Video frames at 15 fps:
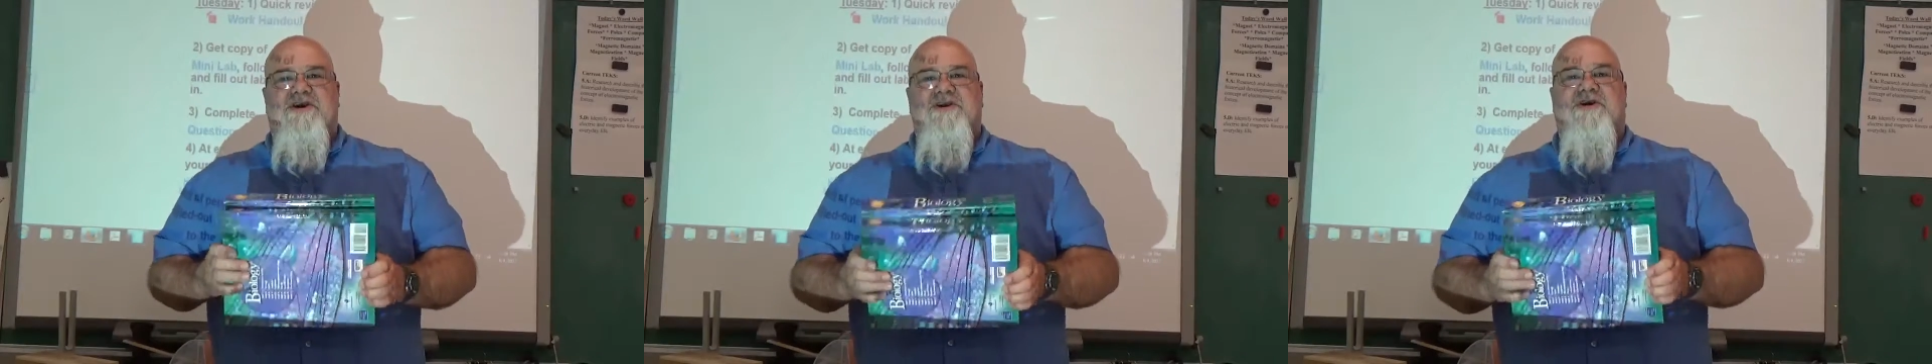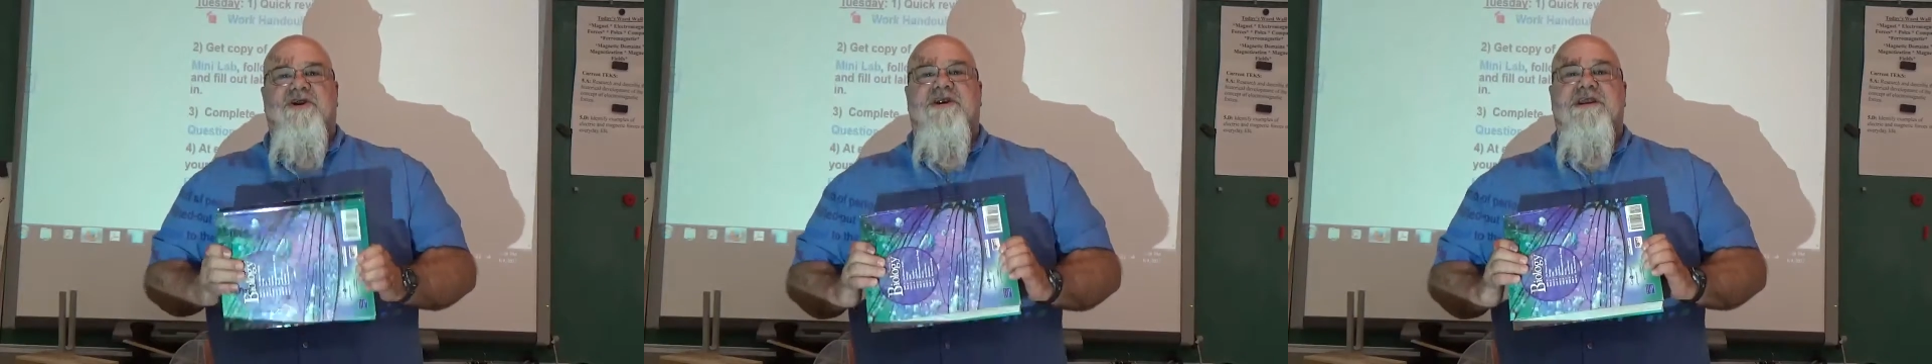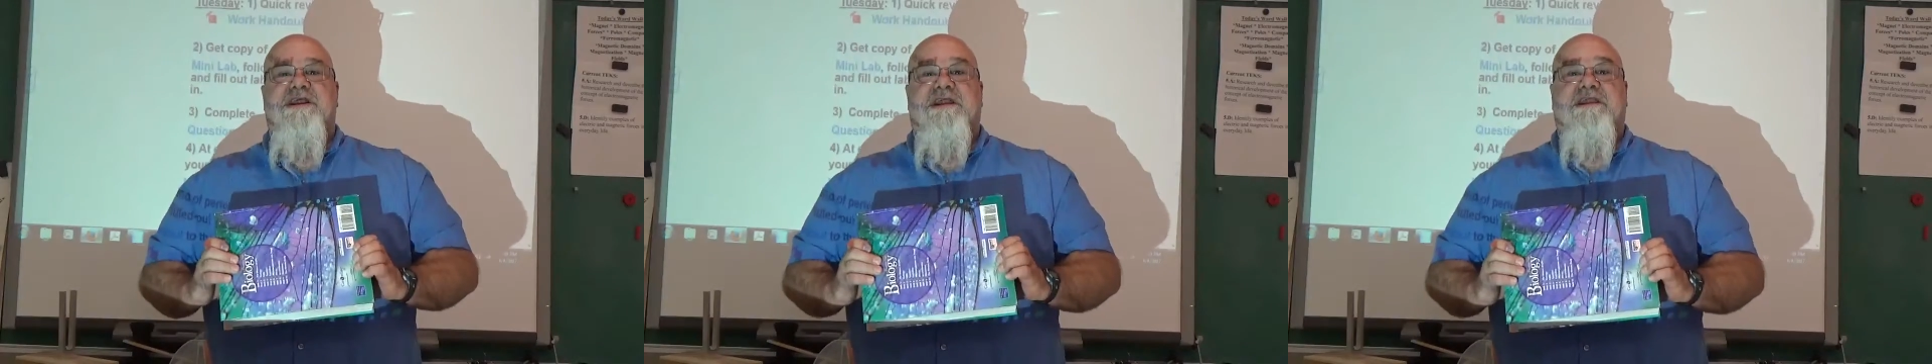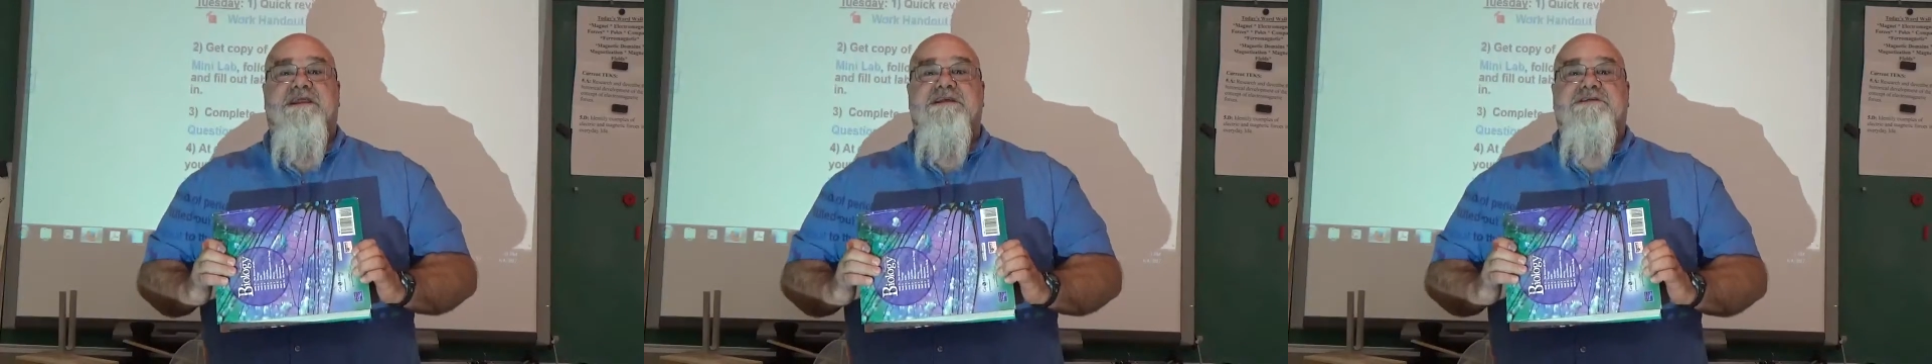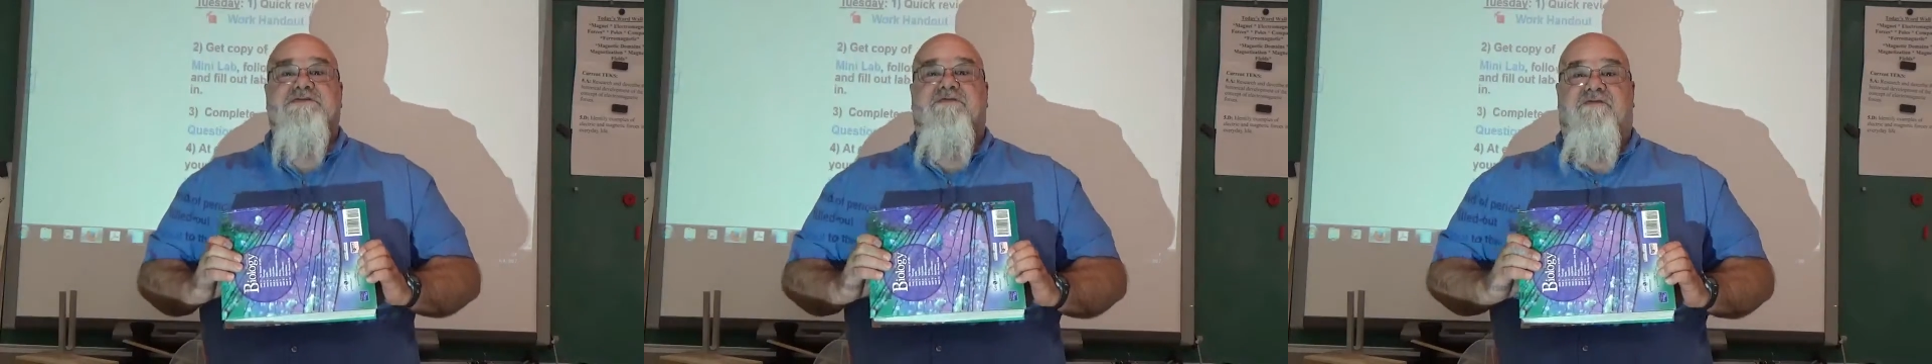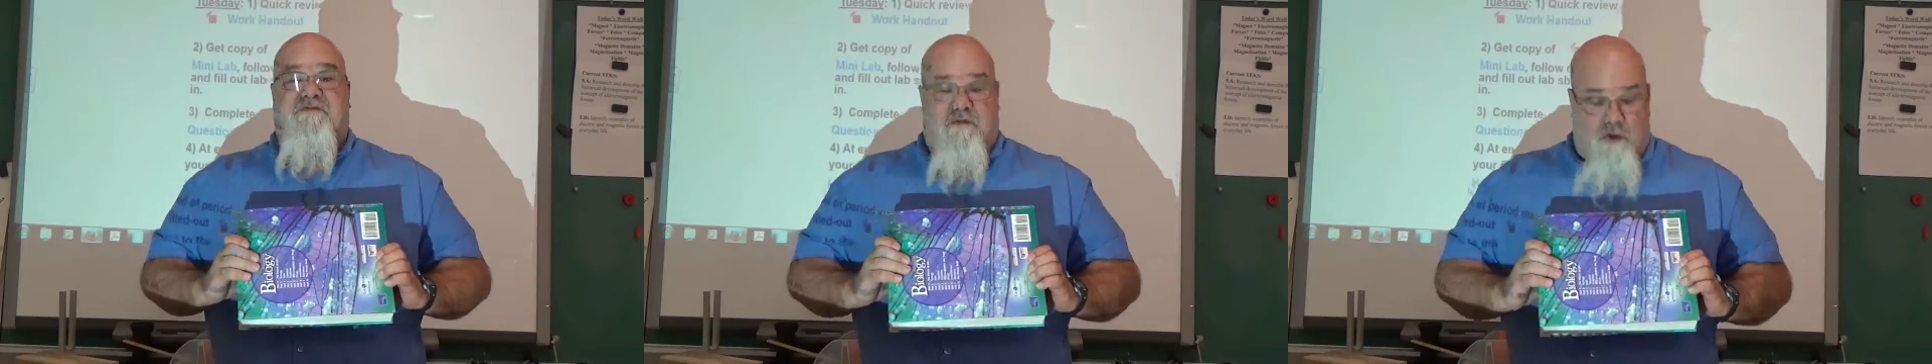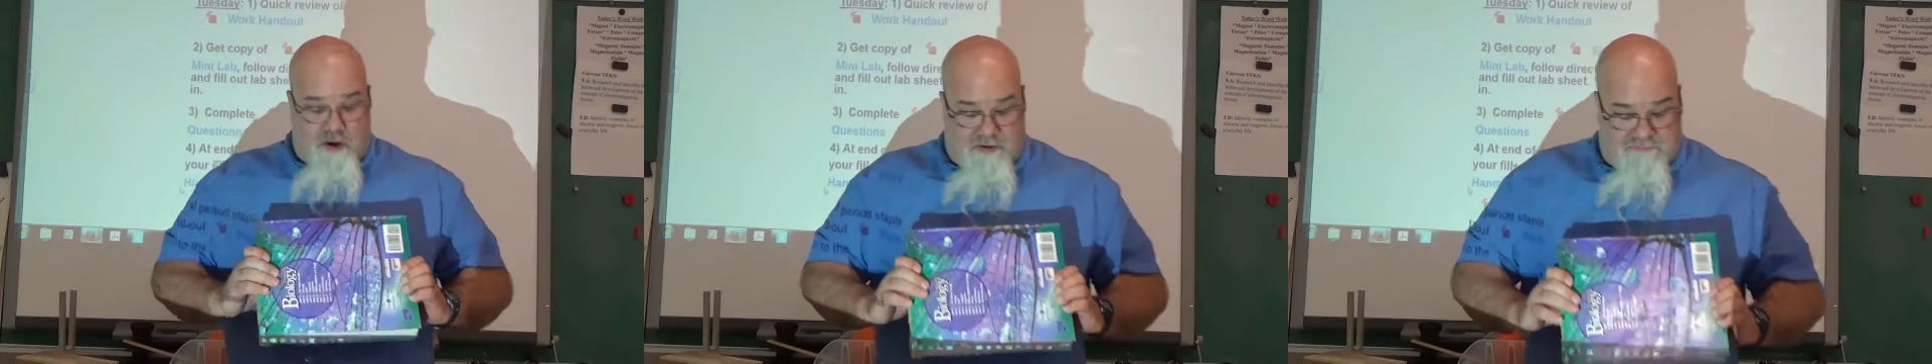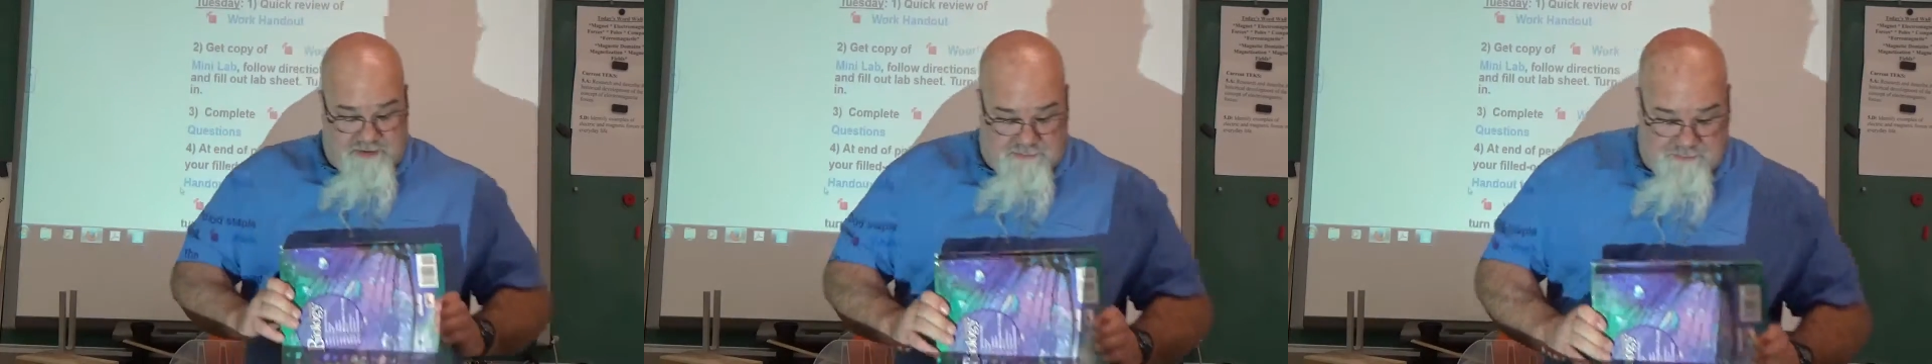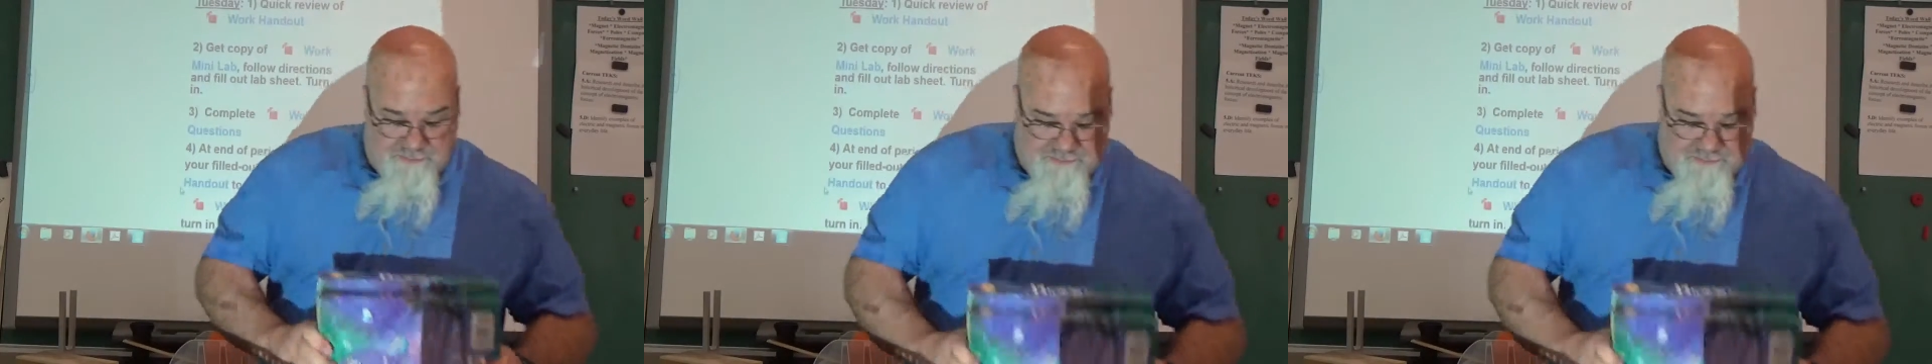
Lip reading: You're going to need at least 4 of them.